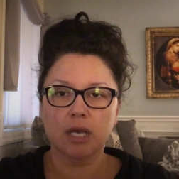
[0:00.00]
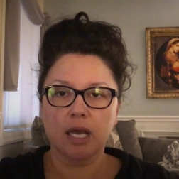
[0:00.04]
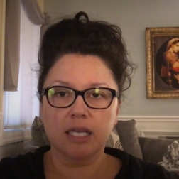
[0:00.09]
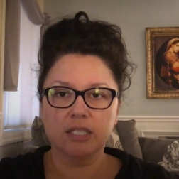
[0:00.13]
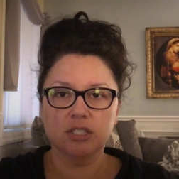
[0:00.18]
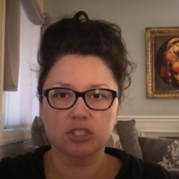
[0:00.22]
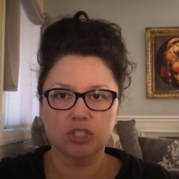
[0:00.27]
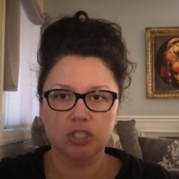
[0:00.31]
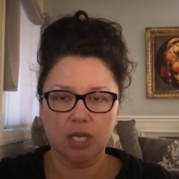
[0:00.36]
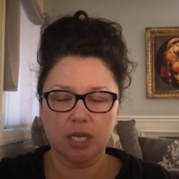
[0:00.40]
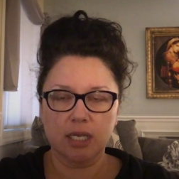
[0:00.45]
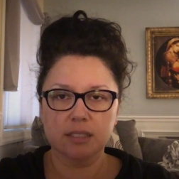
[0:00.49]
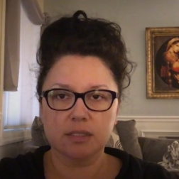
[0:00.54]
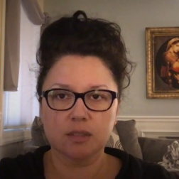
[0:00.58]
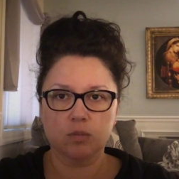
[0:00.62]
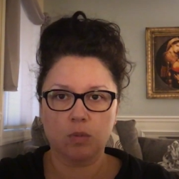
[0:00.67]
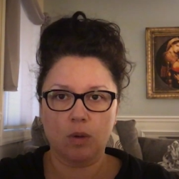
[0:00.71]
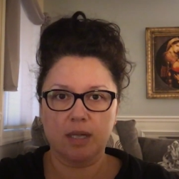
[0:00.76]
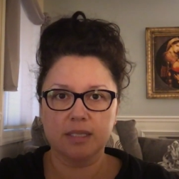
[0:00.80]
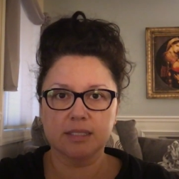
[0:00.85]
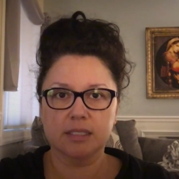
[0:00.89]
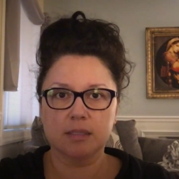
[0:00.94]
I just
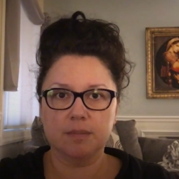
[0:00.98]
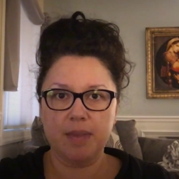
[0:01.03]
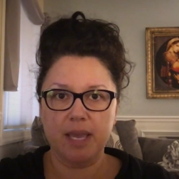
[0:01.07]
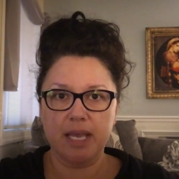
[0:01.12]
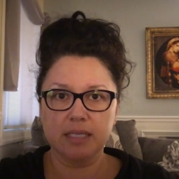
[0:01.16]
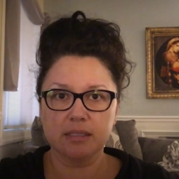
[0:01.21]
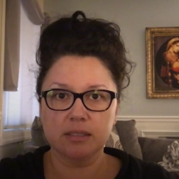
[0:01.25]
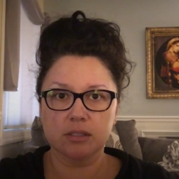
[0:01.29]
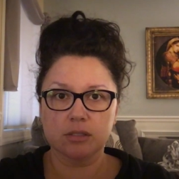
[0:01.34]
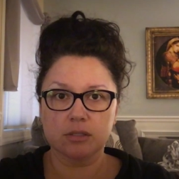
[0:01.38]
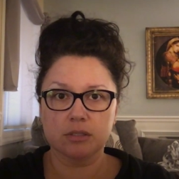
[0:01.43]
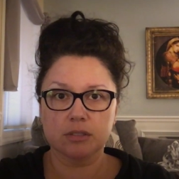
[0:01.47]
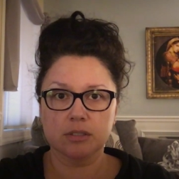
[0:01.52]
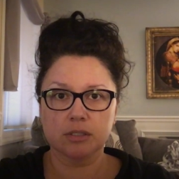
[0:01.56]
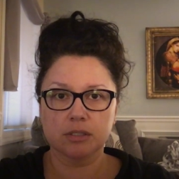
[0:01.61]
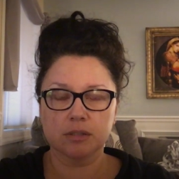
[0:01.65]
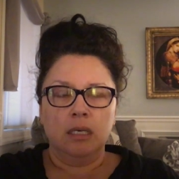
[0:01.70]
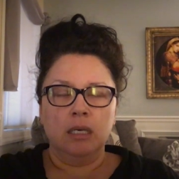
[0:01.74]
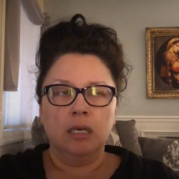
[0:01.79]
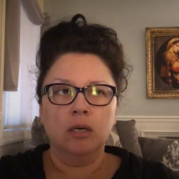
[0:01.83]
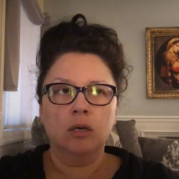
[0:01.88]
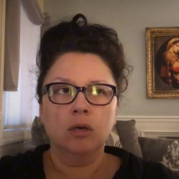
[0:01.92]
want some answers.
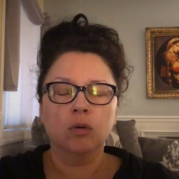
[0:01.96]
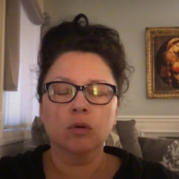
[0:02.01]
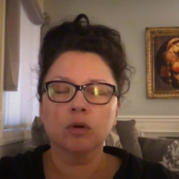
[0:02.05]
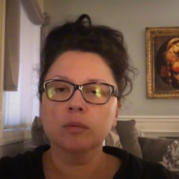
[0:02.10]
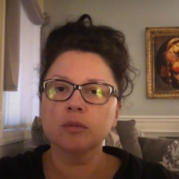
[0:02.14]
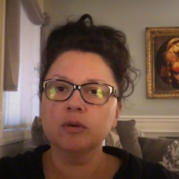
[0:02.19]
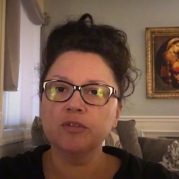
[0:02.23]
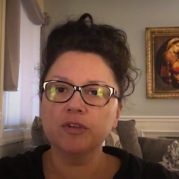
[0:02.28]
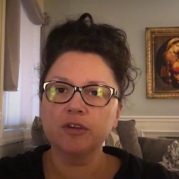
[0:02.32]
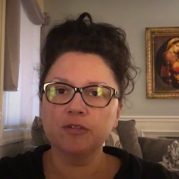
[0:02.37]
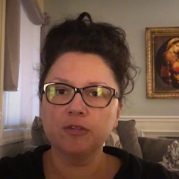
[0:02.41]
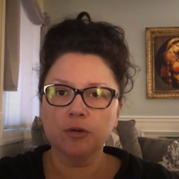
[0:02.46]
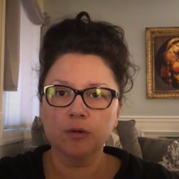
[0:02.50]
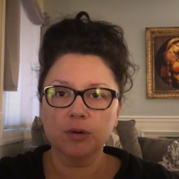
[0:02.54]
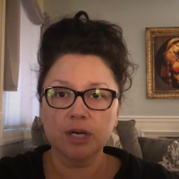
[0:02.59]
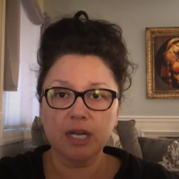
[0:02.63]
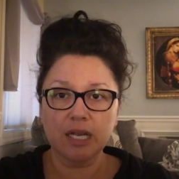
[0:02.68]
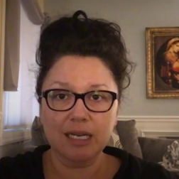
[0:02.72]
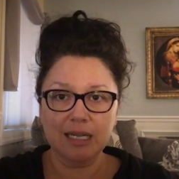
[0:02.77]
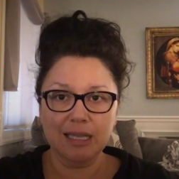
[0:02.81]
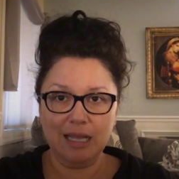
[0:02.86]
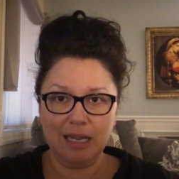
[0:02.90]
We're moving forward
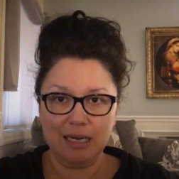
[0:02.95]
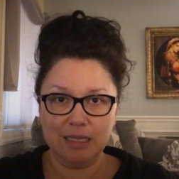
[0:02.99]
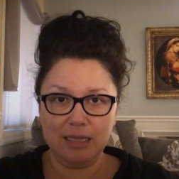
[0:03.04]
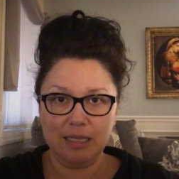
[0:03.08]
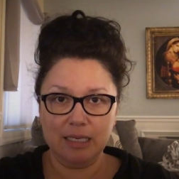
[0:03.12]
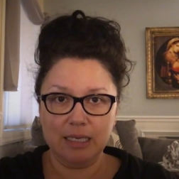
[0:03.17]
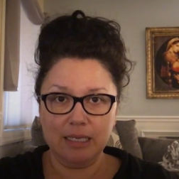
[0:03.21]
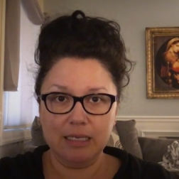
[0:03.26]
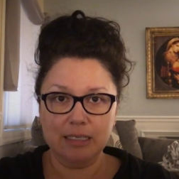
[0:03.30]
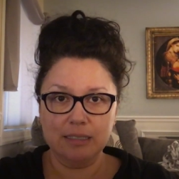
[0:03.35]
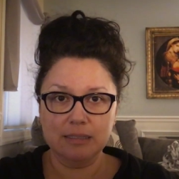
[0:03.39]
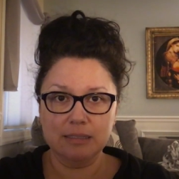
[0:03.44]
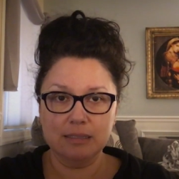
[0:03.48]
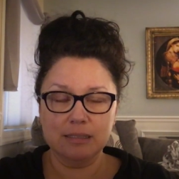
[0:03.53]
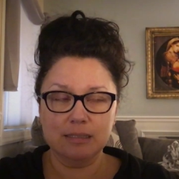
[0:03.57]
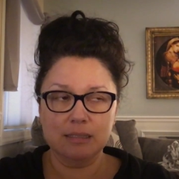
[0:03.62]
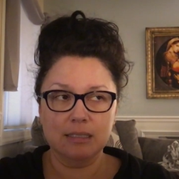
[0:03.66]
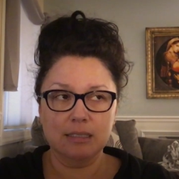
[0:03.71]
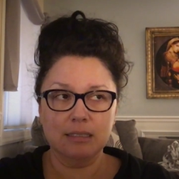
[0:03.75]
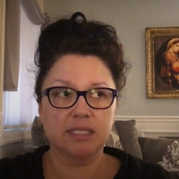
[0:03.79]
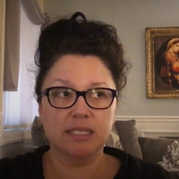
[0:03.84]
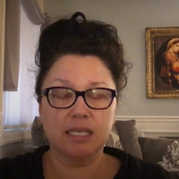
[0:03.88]
on a lot of
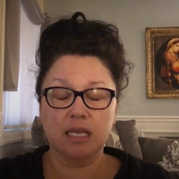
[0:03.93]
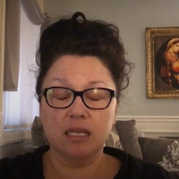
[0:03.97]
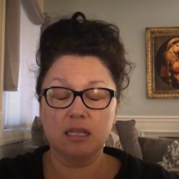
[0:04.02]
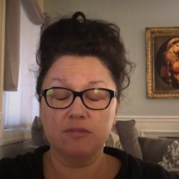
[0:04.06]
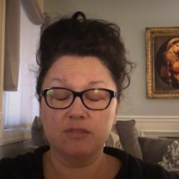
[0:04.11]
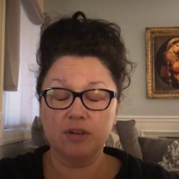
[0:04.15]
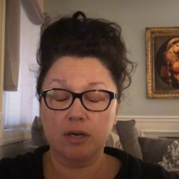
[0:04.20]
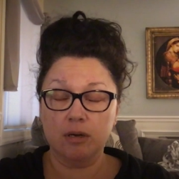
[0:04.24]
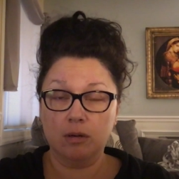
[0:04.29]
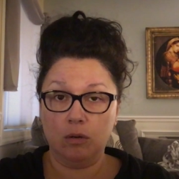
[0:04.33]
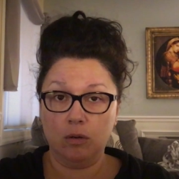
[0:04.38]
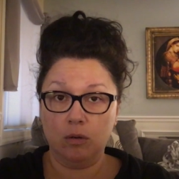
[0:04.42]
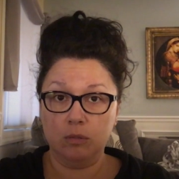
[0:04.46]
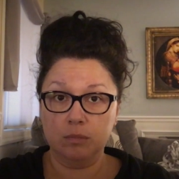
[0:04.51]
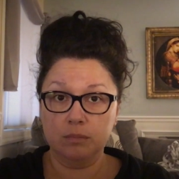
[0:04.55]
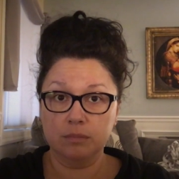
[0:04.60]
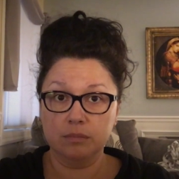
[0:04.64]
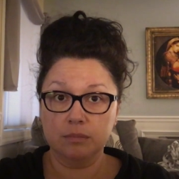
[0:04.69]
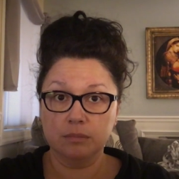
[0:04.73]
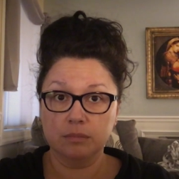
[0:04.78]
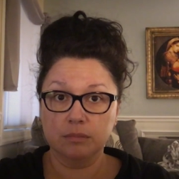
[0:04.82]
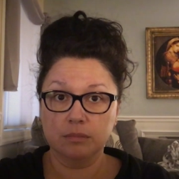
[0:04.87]
things. Sale of our
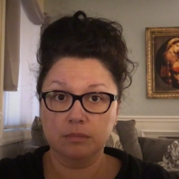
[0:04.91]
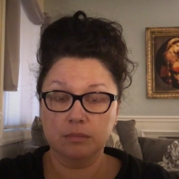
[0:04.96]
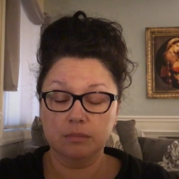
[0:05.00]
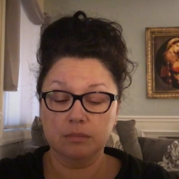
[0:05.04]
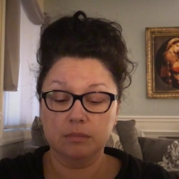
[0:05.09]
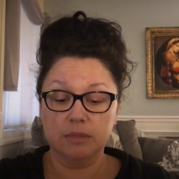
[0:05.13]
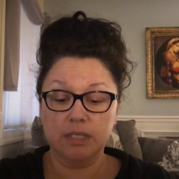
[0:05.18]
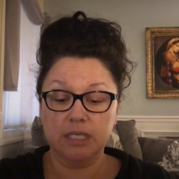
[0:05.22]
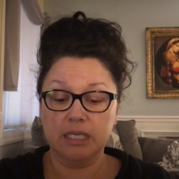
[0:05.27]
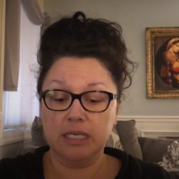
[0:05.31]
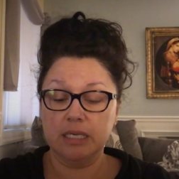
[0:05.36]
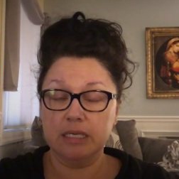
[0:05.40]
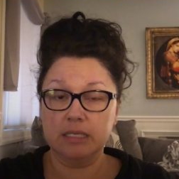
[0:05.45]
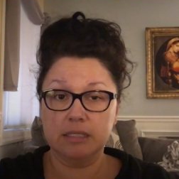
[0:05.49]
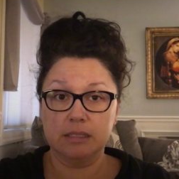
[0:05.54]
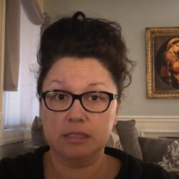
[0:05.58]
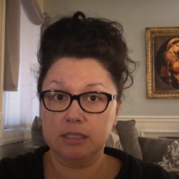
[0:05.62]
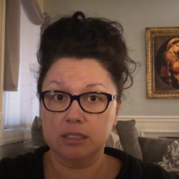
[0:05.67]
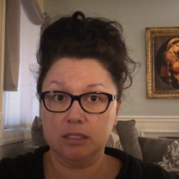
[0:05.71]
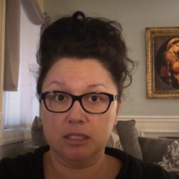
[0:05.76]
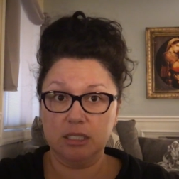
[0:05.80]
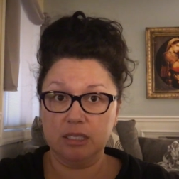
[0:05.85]
home that he
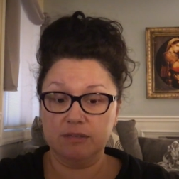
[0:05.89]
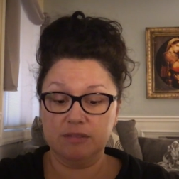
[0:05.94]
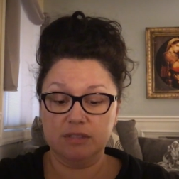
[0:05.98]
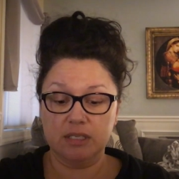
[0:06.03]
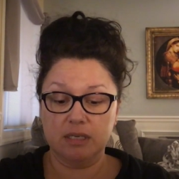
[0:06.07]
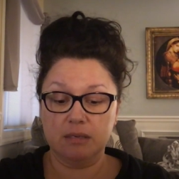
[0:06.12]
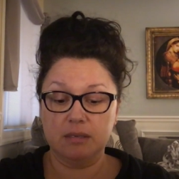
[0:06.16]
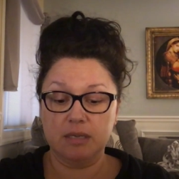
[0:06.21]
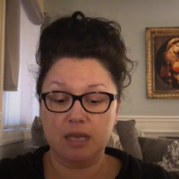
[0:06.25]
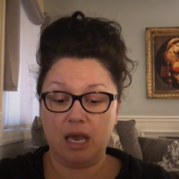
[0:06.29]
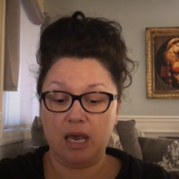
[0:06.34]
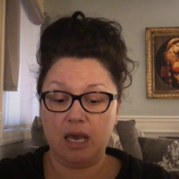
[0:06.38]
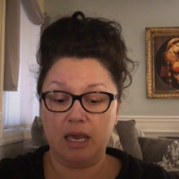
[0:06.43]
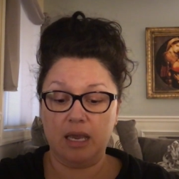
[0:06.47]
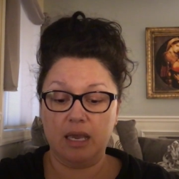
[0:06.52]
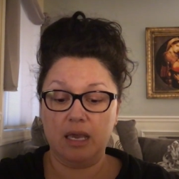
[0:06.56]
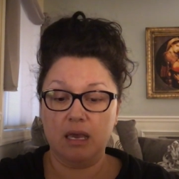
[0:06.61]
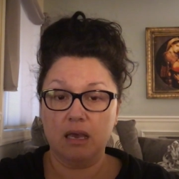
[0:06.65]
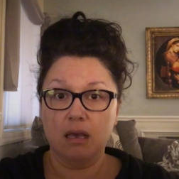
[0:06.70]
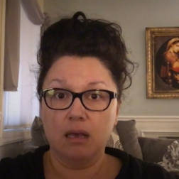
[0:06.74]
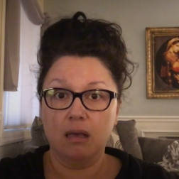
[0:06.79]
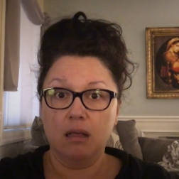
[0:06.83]
still lives in.
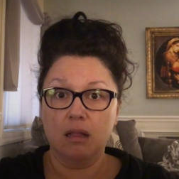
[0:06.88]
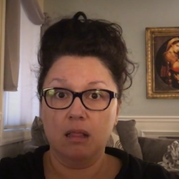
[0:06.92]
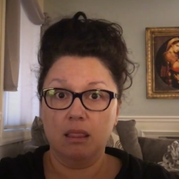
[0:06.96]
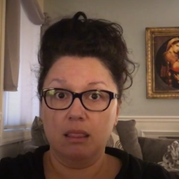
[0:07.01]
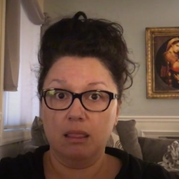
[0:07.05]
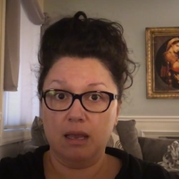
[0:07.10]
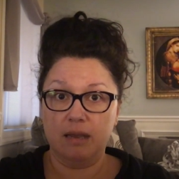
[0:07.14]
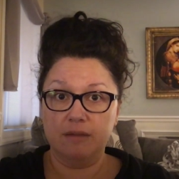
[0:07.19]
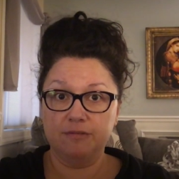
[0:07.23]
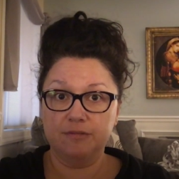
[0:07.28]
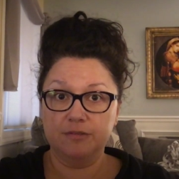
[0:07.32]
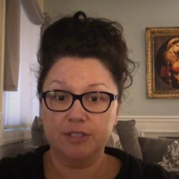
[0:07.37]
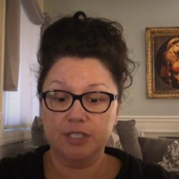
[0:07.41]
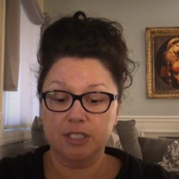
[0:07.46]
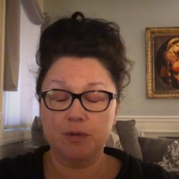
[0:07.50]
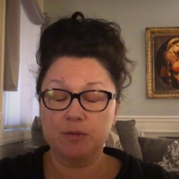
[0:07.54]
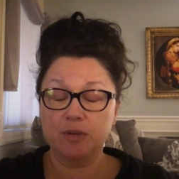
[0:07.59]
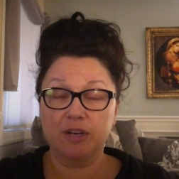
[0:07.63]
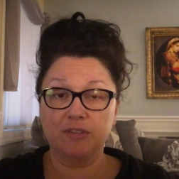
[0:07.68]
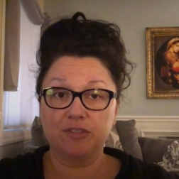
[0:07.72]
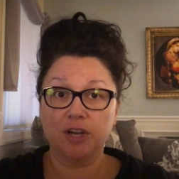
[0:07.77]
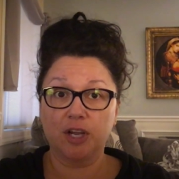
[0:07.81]
I left
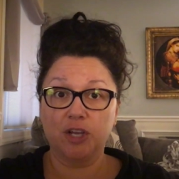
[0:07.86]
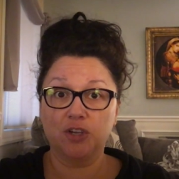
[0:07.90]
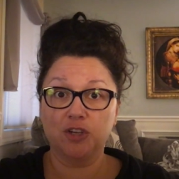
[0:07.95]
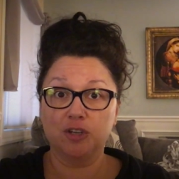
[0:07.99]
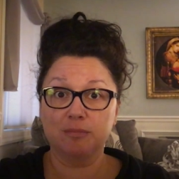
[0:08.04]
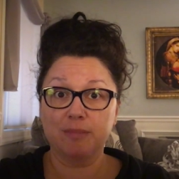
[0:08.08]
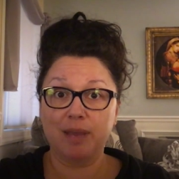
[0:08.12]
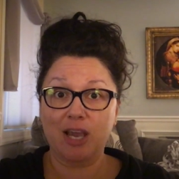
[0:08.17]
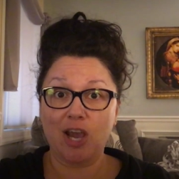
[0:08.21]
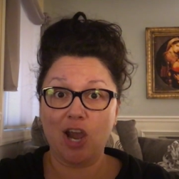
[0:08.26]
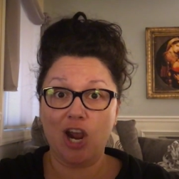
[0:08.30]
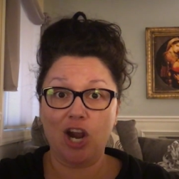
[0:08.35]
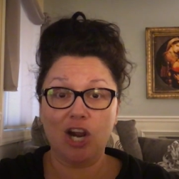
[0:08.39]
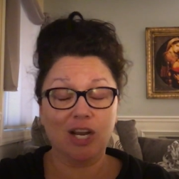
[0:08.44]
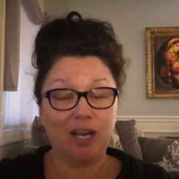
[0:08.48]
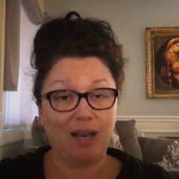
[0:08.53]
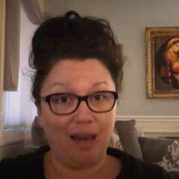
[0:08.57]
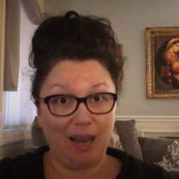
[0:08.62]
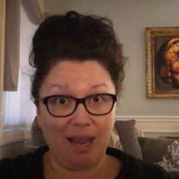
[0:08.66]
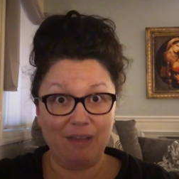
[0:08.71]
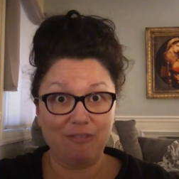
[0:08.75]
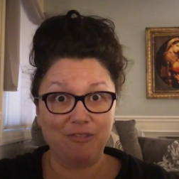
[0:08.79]
whatever I could in my car
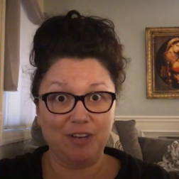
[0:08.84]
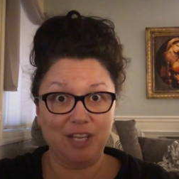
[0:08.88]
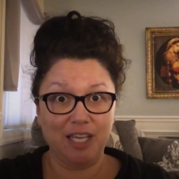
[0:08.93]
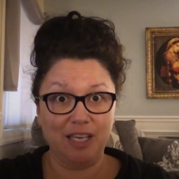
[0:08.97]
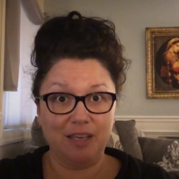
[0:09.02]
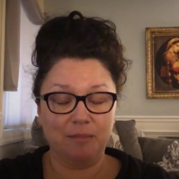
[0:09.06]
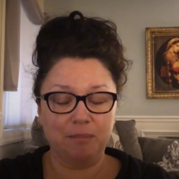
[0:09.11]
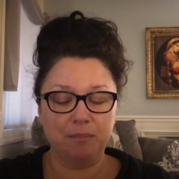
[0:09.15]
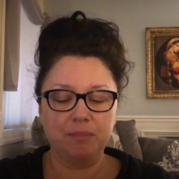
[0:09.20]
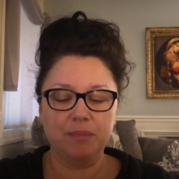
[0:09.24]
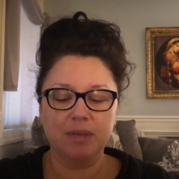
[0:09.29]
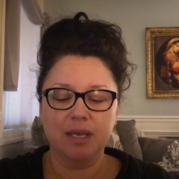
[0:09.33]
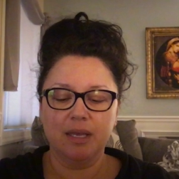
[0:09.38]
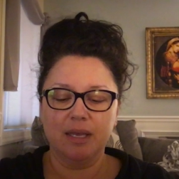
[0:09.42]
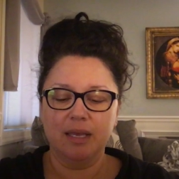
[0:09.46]
and left him